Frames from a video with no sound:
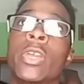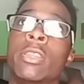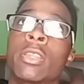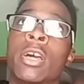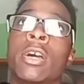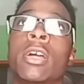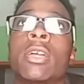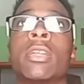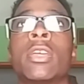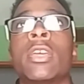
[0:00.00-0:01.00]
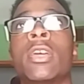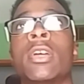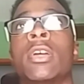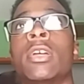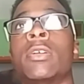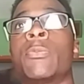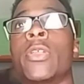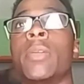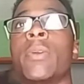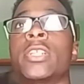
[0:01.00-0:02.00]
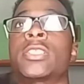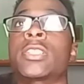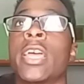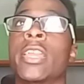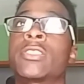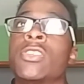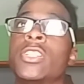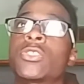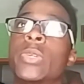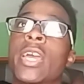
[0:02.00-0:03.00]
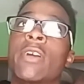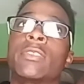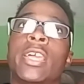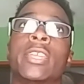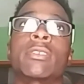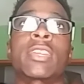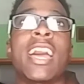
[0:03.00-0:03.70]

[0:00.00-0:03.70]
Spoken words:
went, pretty much like soon as we got like